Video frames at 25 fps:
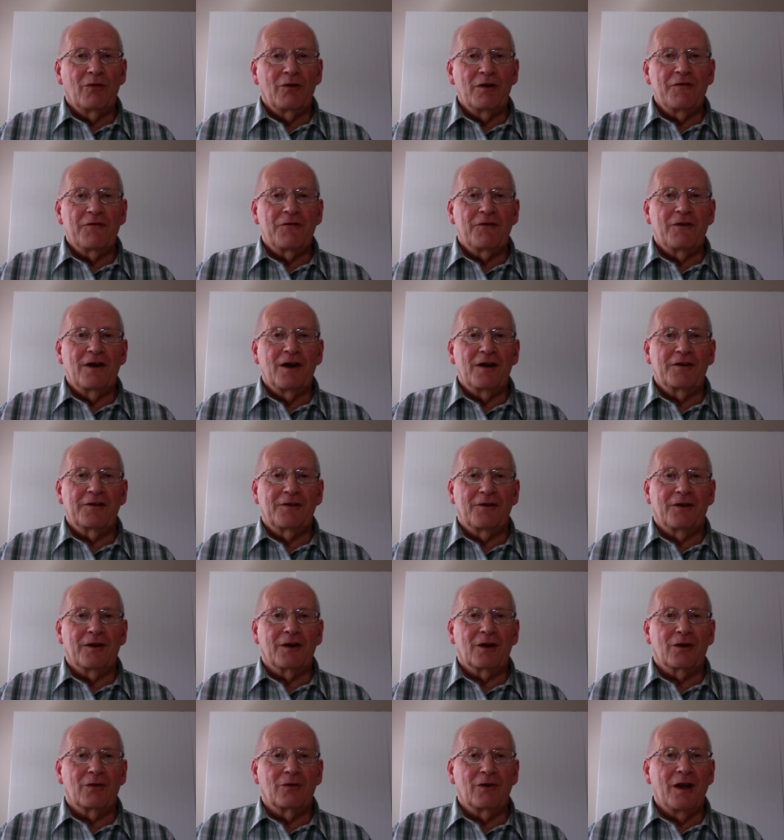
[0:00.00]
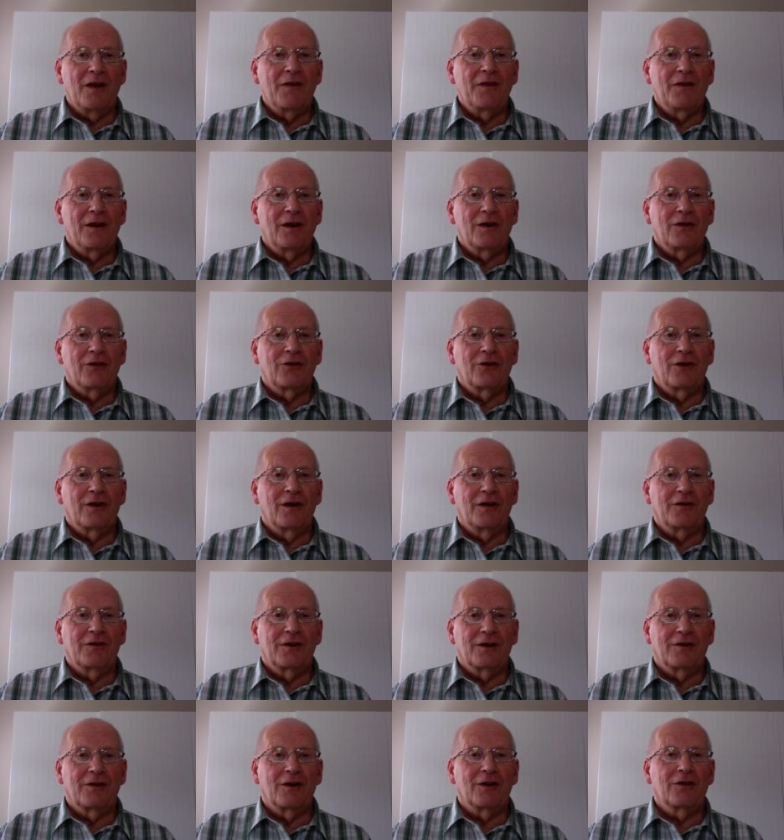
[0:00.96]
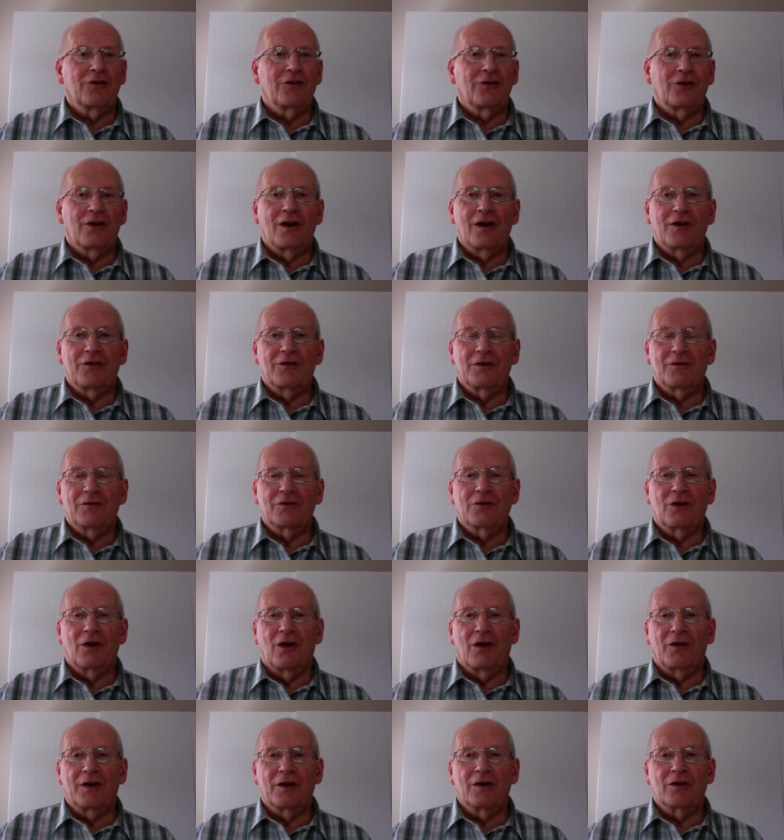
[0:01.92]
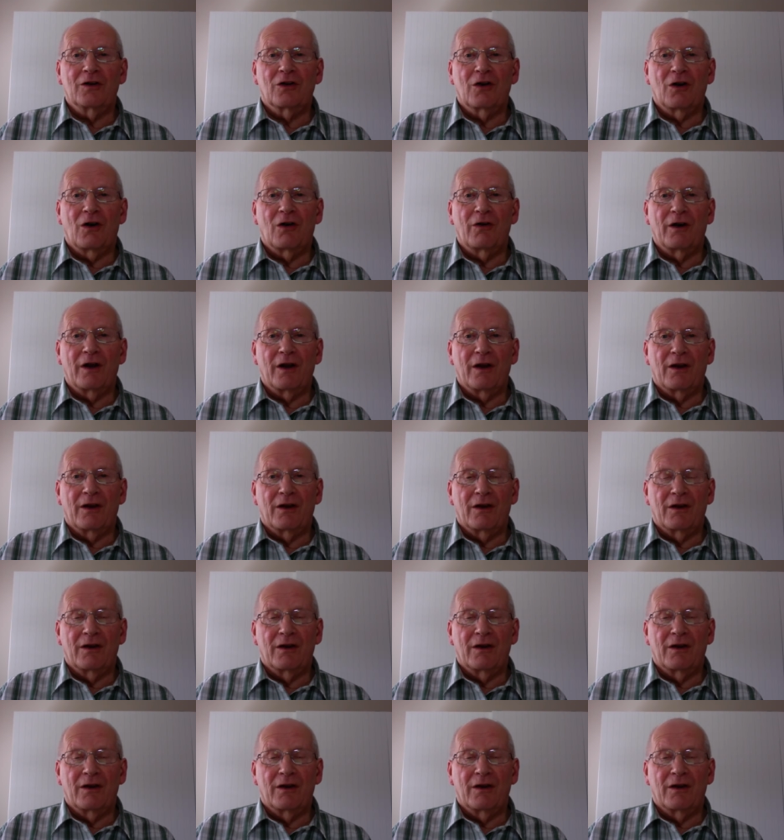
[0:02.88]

refers to the Corinthian church as the church of God in Corinth.